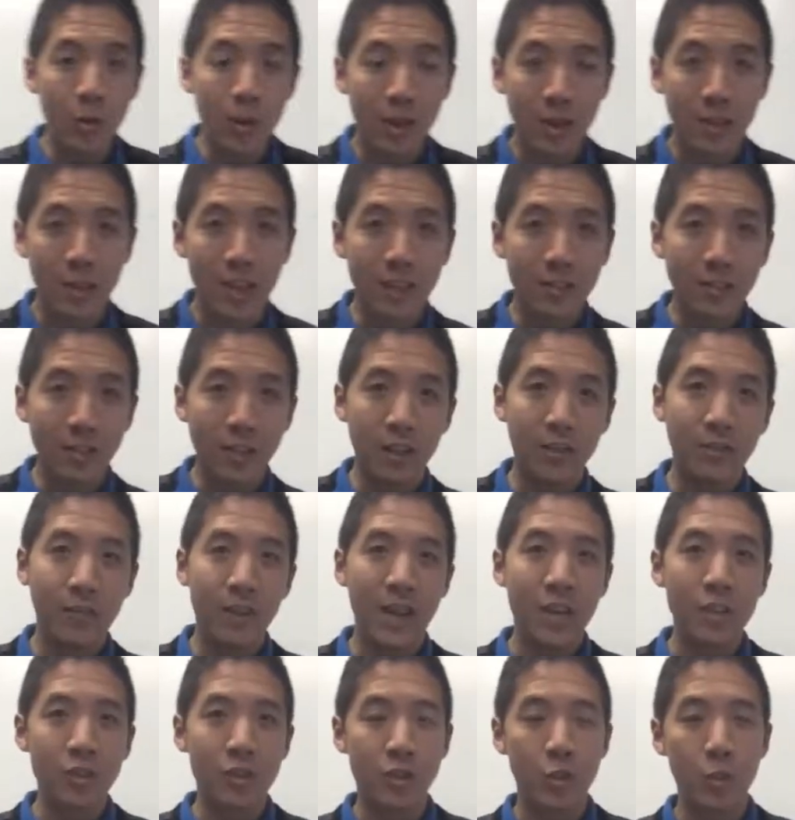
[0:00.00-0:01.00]
Lifestyle
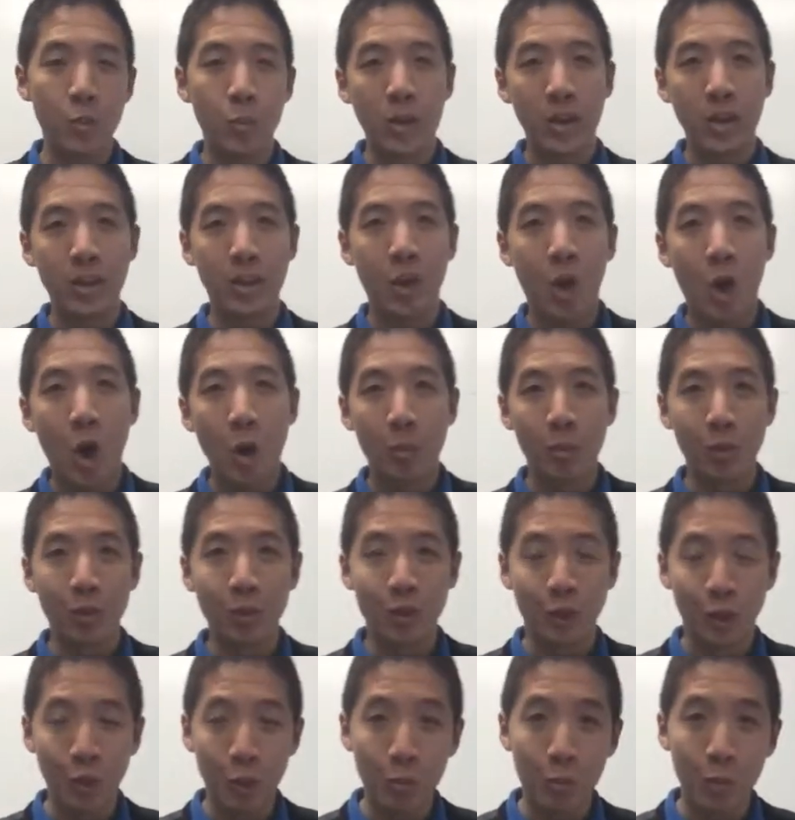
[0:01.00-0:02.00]
advisor with Opulence
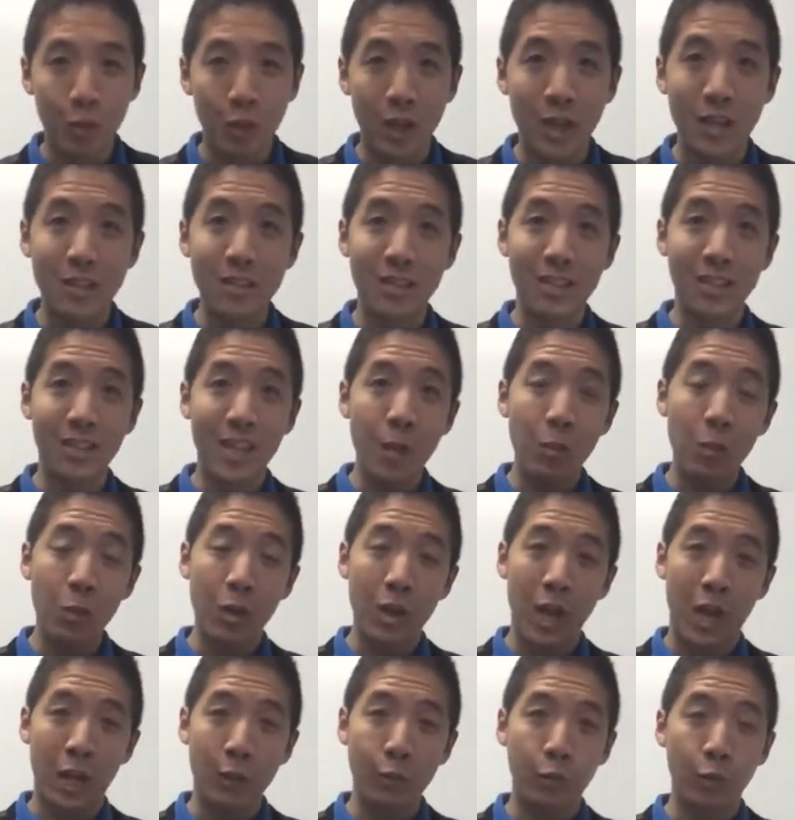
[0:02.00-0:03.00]
Global, and today we're
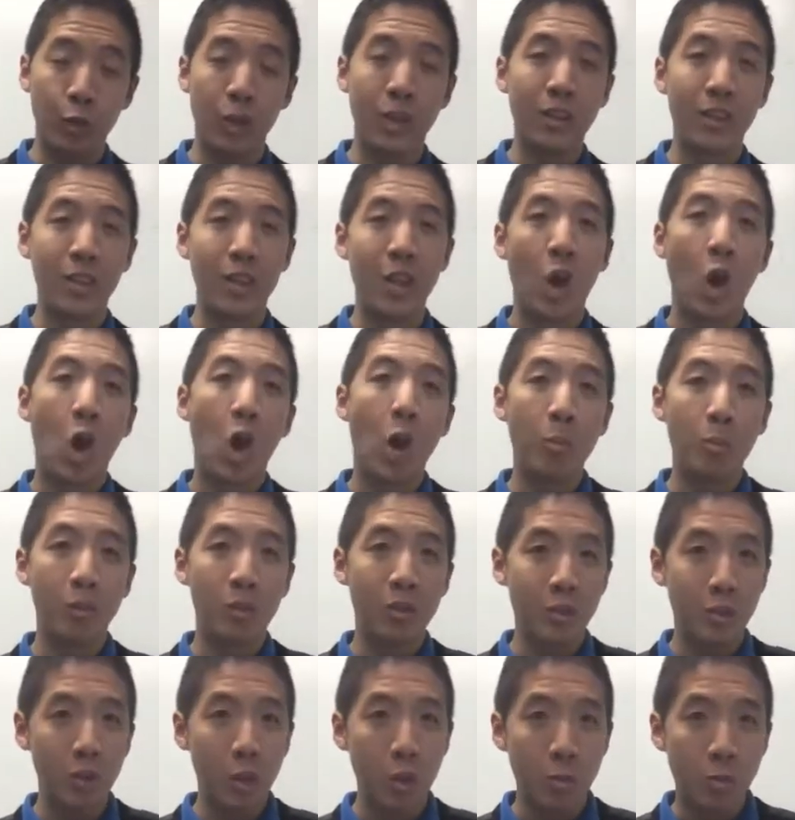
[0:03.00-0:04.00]
covering the
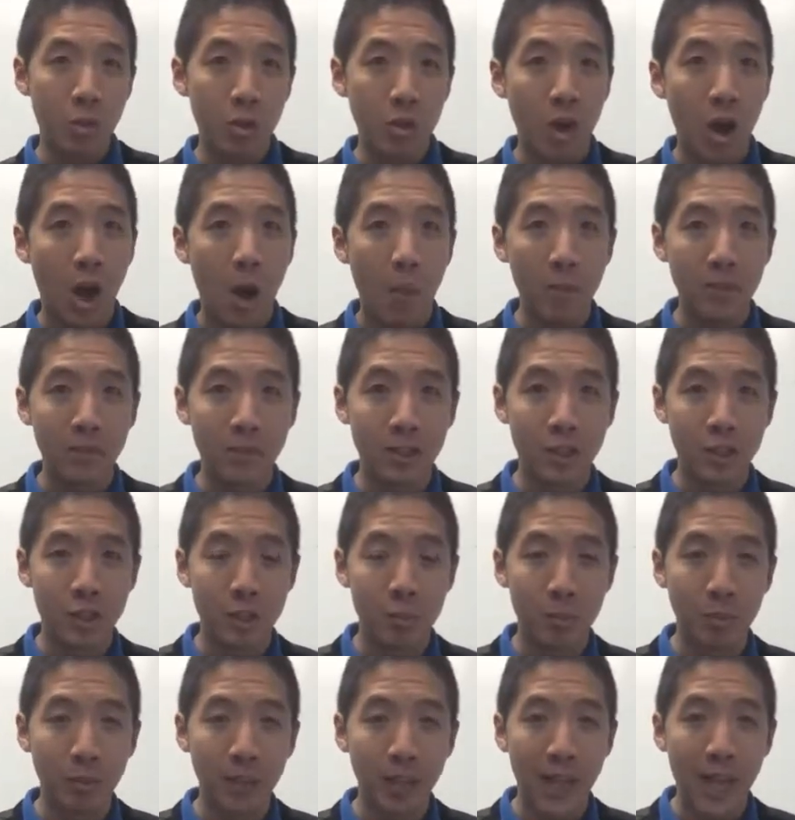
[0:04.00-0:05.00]
Opulence Global Compensation
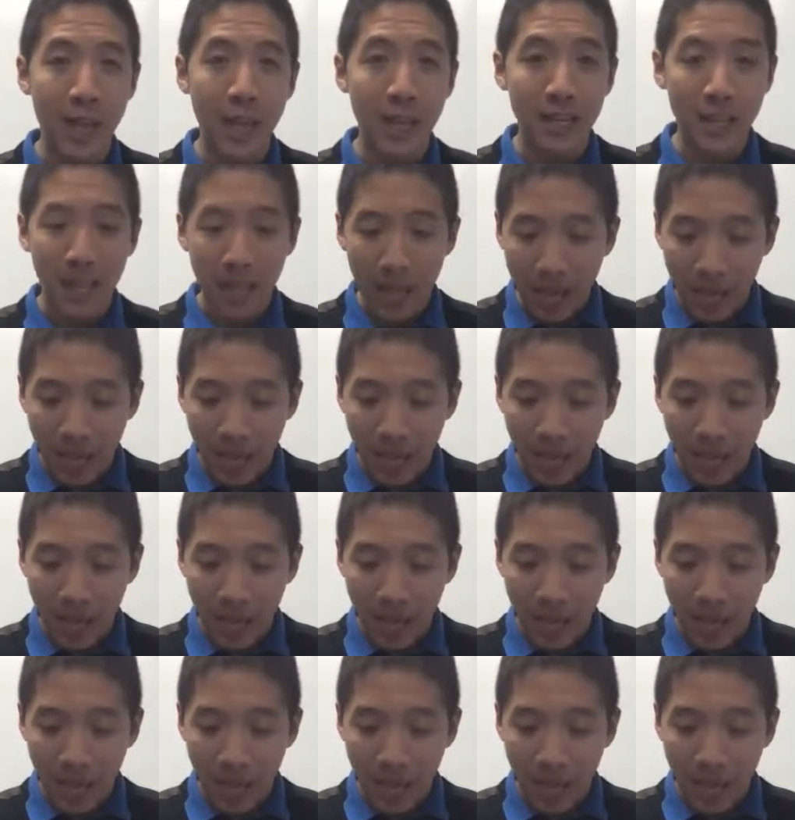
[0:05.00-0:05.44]
Plan.